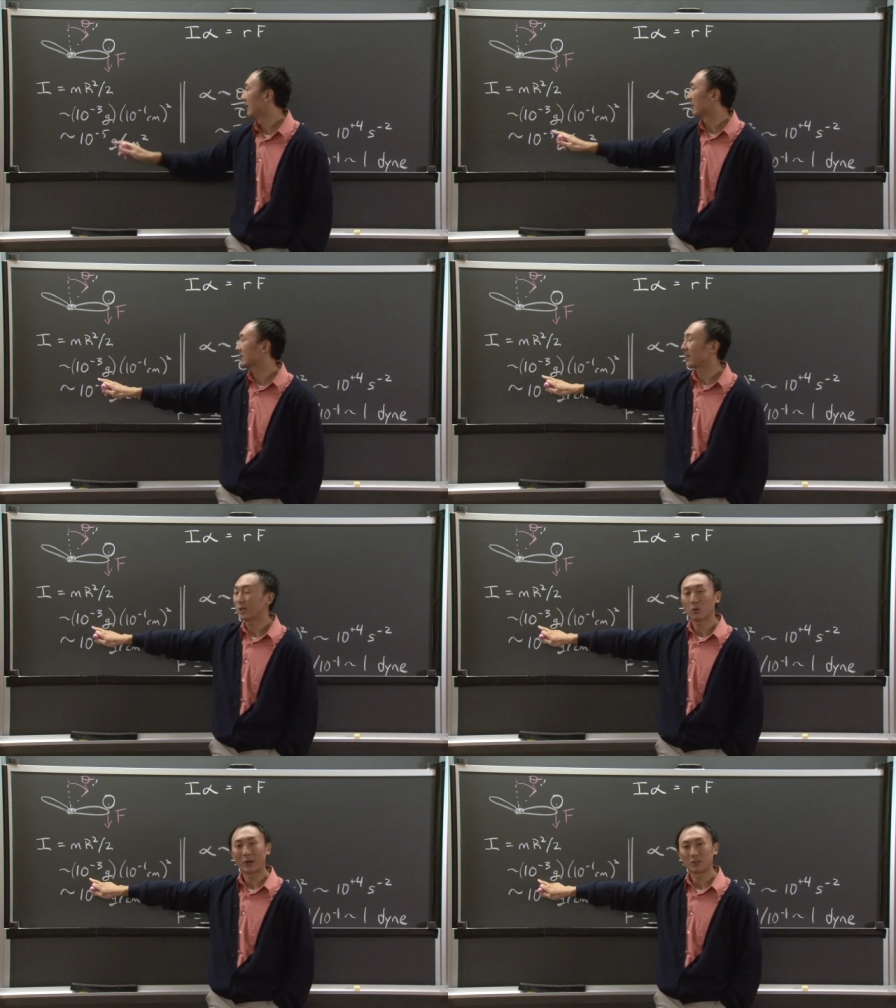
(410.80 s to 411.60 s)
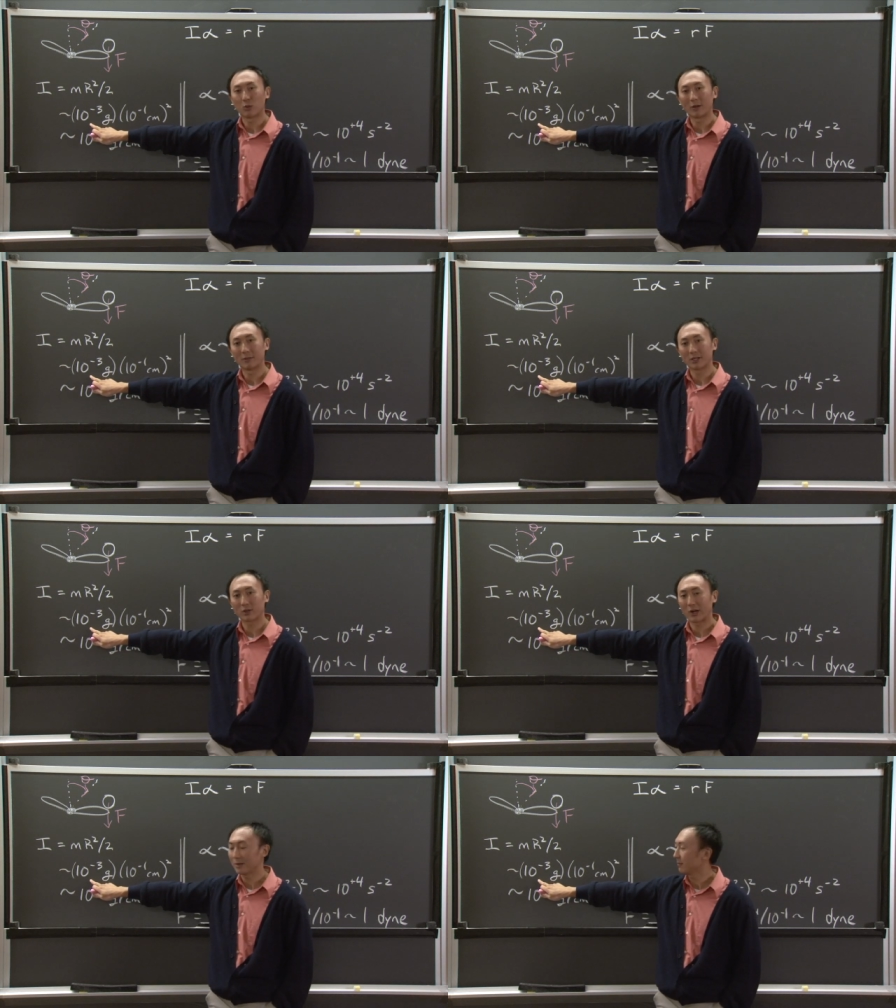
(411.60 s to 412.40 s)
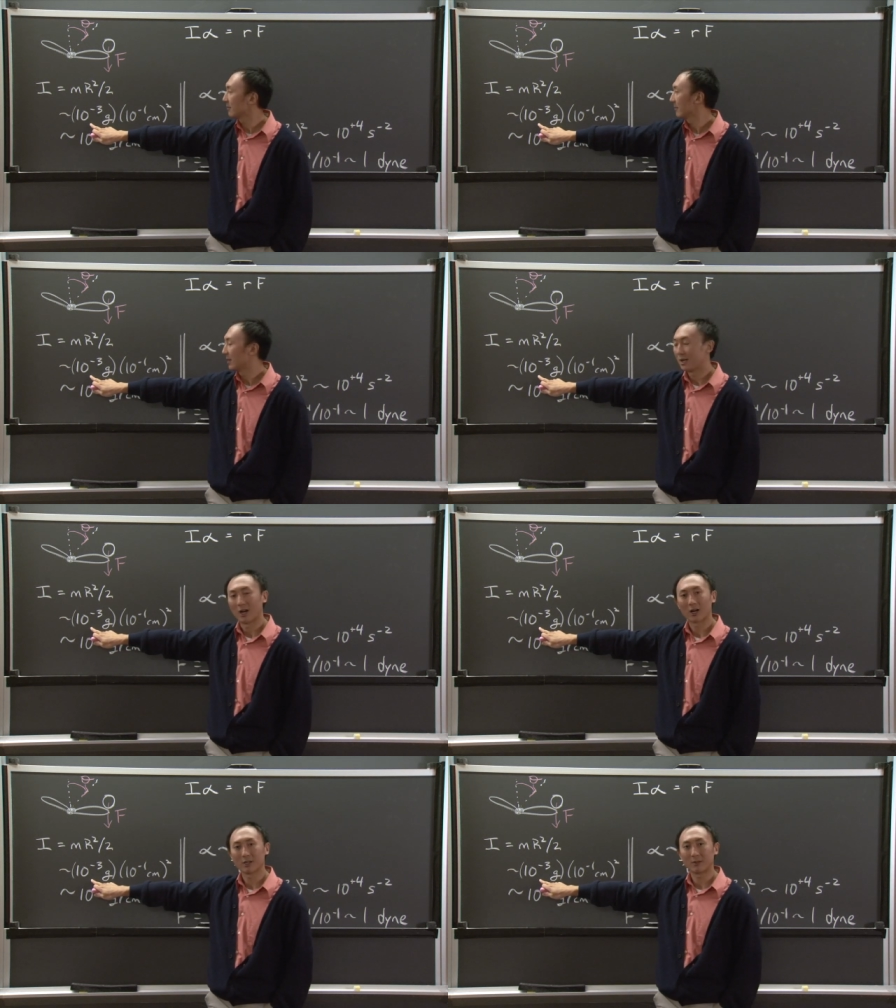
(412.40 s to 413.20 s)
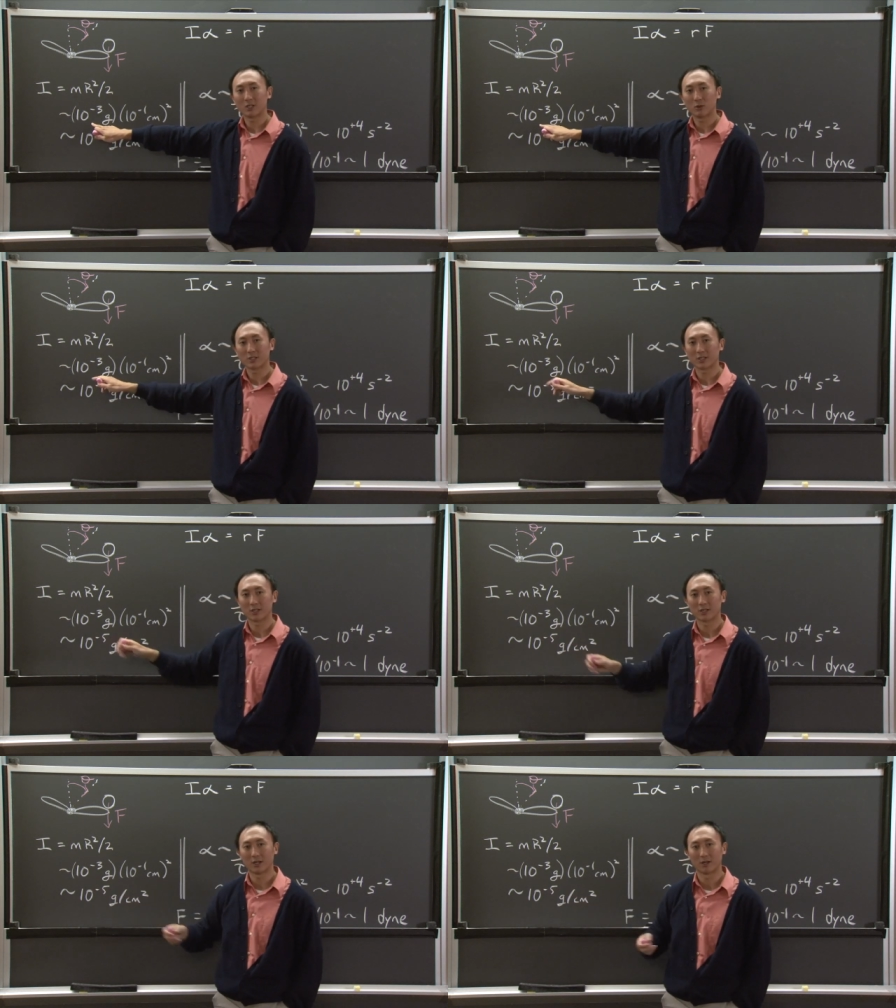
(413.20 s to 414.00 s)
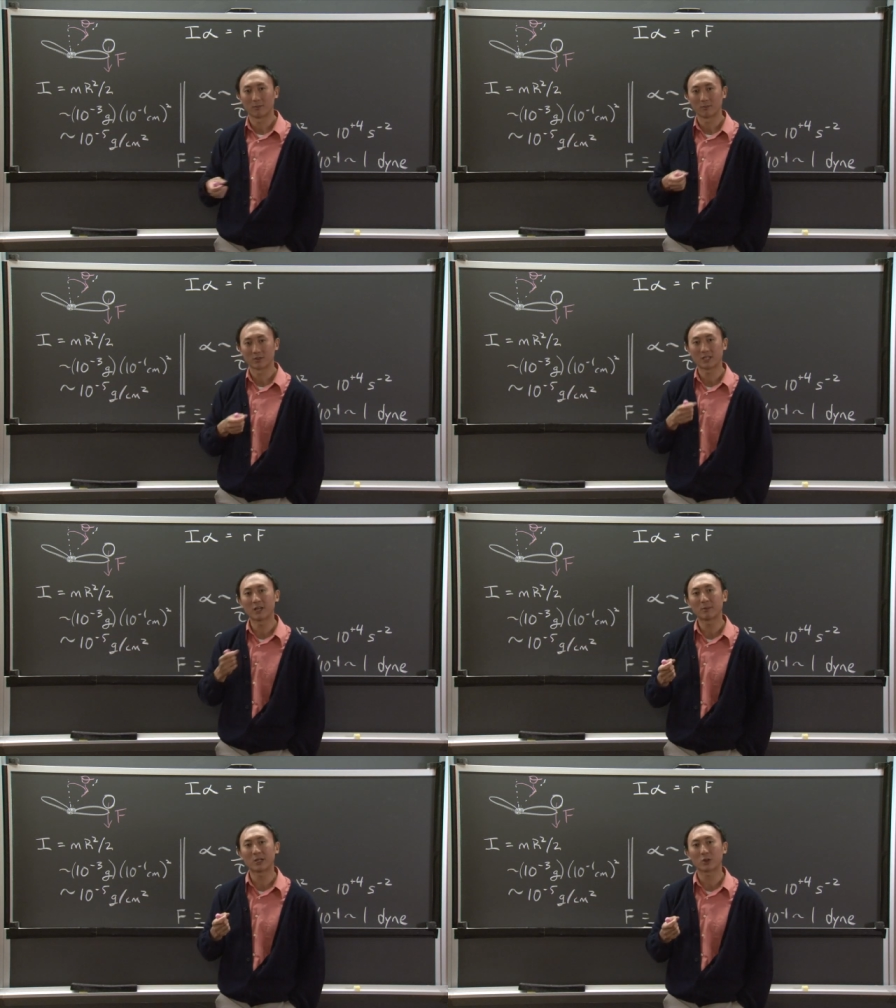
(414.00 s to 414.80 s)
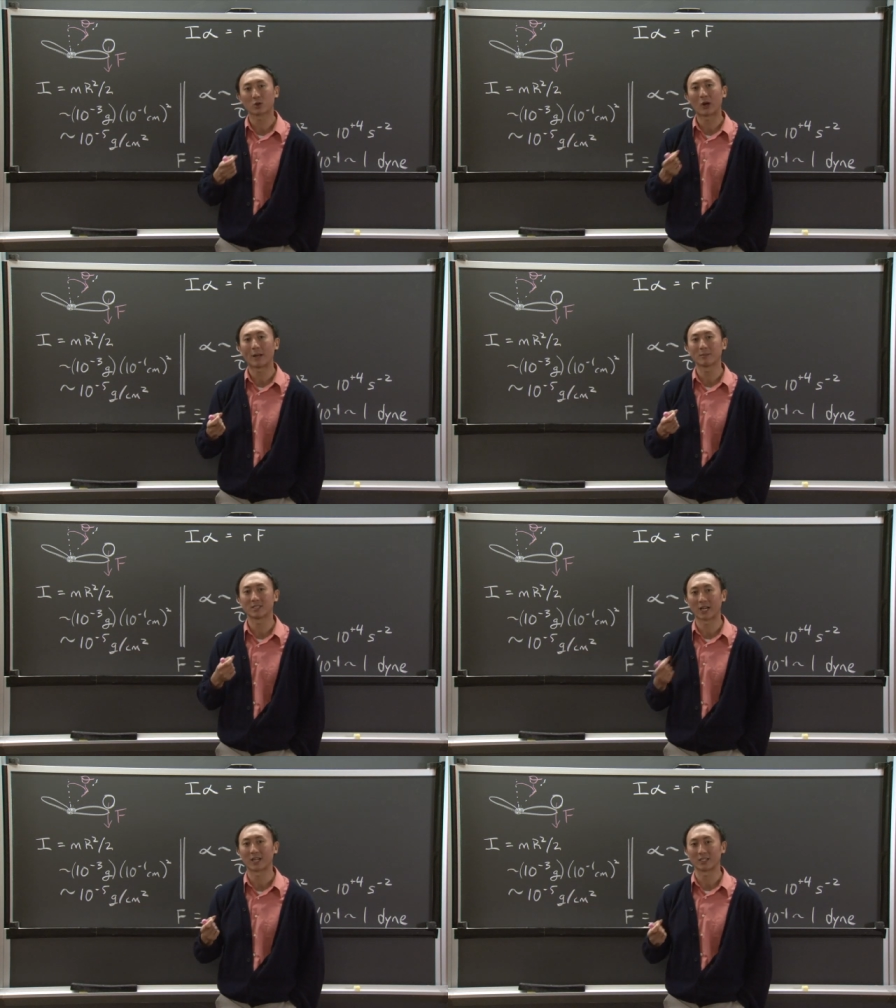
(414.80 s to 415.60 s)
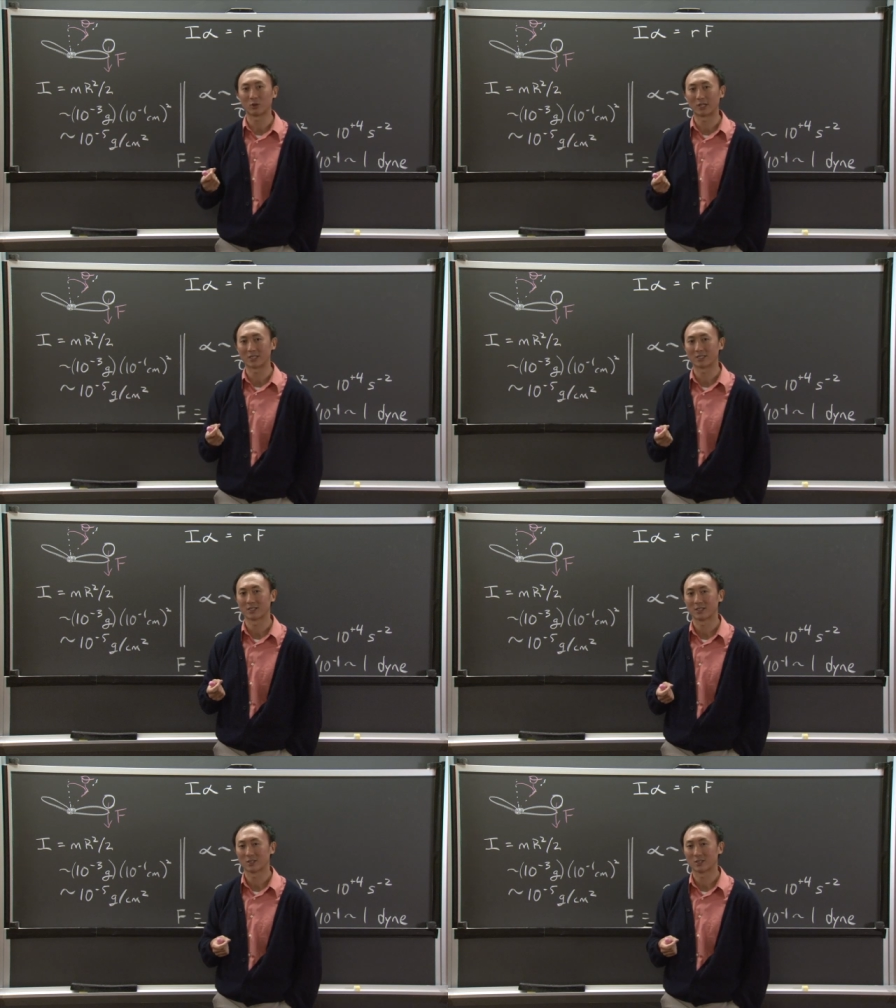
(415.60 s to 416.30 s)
Mosquito weighs 1 milligram. I'm going to be using um, centimeter gram second units.